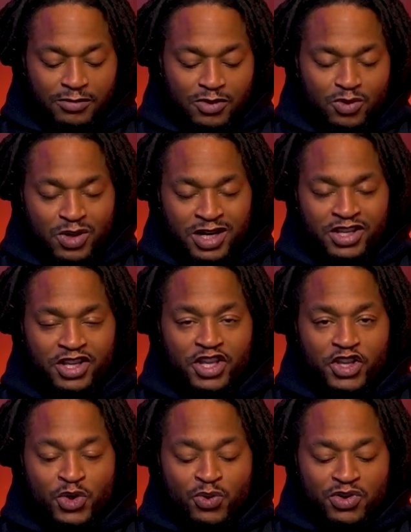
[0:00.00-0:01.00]
Quinn
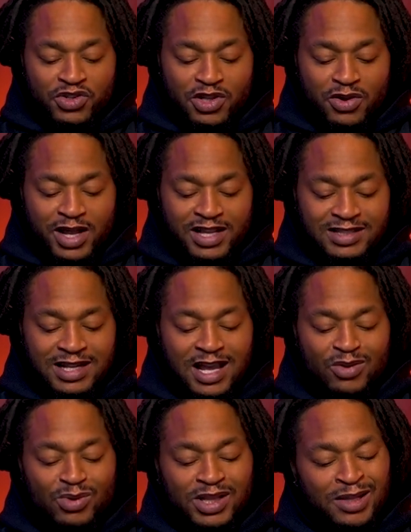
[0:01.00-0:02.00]
Ewers, though, has
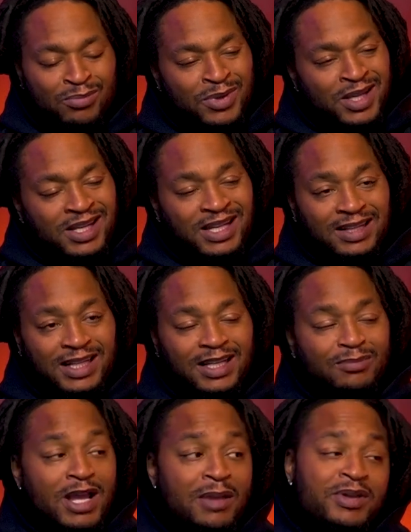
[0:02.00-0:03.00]
not really been
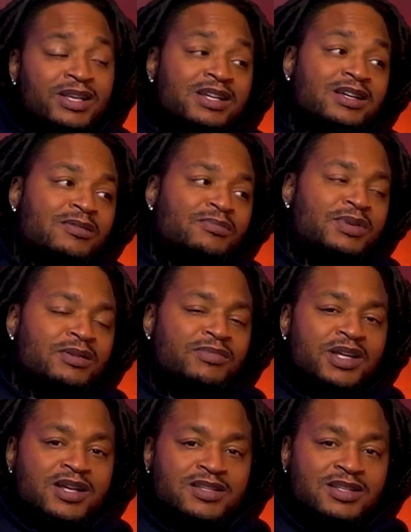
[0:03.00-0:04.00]
elite. Maybe it could have been
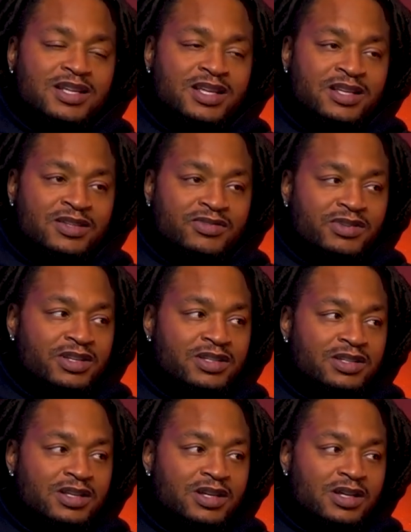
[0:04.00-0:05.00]
because of the
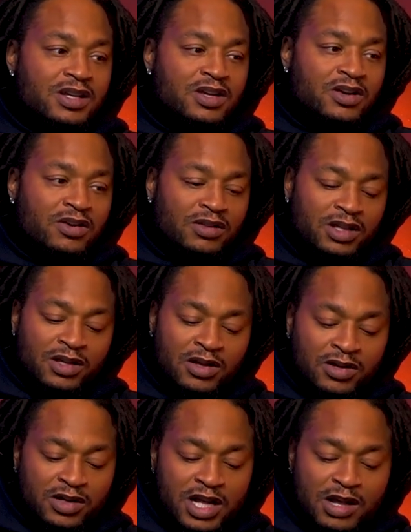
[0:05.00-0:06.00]
injuries early on
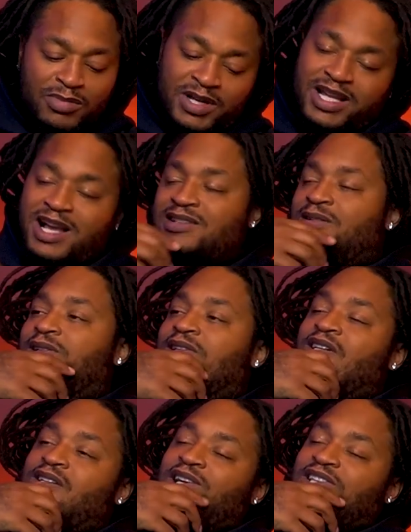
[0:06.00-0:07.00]
or not, but he hasn't
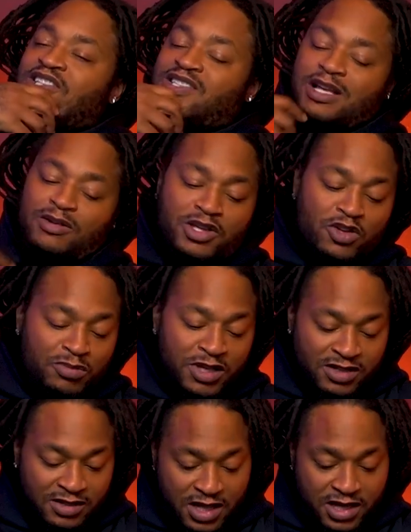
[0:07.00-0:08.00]
looked like the same QB
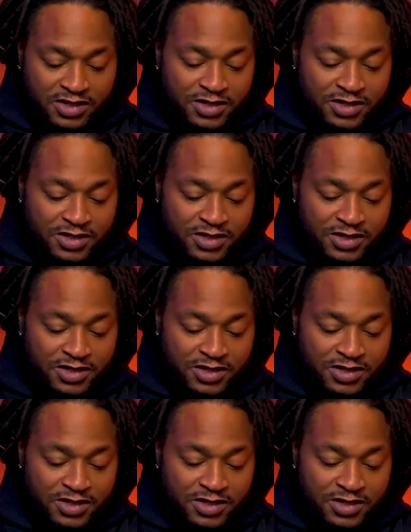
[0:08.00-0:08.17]
as last